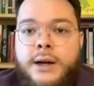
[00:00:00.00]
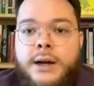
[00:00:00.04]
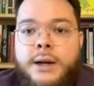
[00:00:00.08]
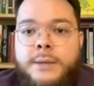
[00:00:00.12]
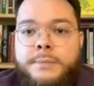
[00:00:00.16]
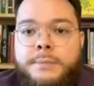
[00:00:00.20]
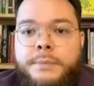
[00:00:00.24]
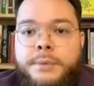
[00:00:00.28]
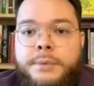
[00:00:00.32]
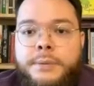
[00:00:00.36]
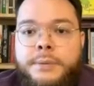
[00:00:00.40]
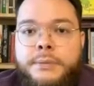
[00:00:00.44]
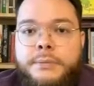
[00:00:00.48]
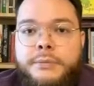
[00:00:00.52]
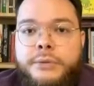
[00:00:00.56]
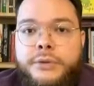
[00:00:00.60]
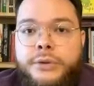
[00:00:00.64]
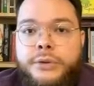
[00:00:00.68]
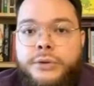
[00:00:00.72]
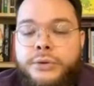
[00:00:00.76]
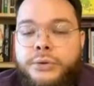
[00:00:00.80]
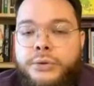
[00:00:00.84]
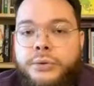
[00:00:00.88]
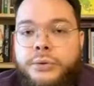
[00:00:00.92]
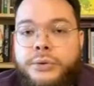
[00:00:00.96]
up
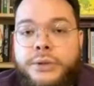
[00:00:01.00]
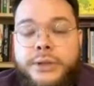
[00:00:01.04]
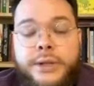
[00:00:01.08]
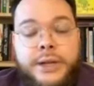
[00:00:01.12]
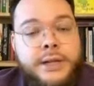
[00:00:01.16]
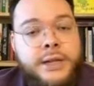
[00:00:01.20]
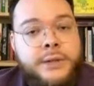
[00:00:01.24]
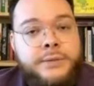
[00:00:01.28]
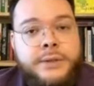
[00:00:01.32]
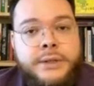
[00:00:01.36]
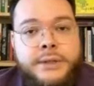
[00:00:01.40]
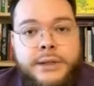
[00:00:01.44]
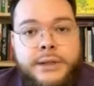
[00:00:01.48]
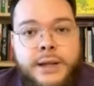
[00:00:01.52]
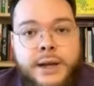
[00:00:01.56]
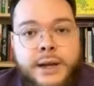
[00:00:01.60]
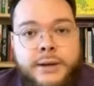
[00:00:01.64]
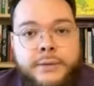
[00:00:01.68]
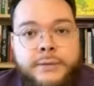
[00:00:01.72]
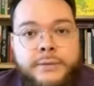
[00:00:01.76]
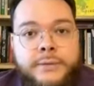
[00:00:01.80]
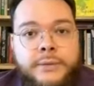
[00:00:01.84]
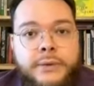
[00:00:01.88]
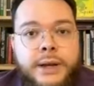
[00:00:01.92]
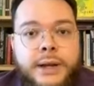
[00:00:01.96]
to the end of his
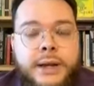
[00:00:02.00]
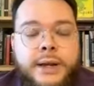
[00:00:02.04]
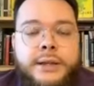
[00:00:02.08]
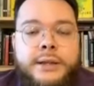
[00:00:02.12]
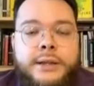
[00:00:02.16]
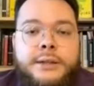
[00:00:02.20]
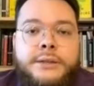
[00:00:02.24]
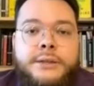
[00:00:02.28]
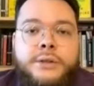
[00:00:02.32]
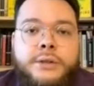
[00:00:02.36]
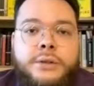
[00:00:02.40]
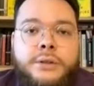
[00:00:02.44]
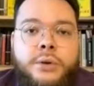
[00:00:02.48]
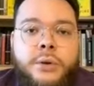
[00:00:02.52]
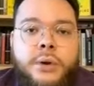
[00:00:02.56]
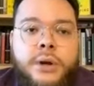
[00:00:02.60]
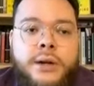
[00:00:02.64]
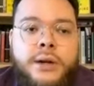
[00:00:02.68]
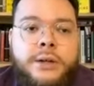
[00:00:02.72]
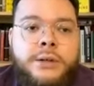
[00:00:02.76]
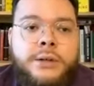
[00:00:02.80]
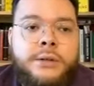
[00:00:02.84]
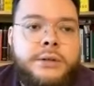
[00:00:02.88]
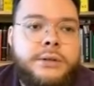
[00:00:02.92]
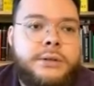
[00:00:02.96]
life, and it
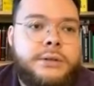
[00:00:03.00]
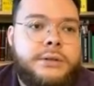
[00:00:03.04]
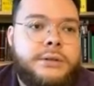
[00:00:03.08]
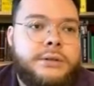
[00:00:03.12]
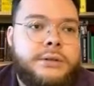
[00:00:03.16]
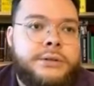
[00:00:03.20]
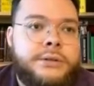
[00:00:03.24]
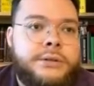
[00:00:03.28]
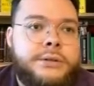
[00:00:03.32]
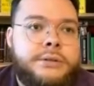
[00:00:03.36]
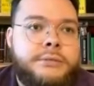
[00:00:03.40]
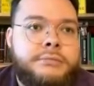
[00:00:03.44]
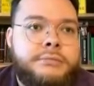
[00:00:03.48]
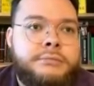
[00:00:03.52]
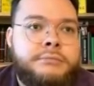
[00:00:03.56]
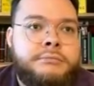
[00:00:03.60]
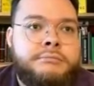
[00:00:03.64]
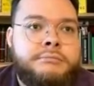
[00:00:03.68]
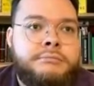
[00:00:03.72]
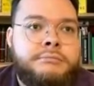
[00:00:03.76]
chronicles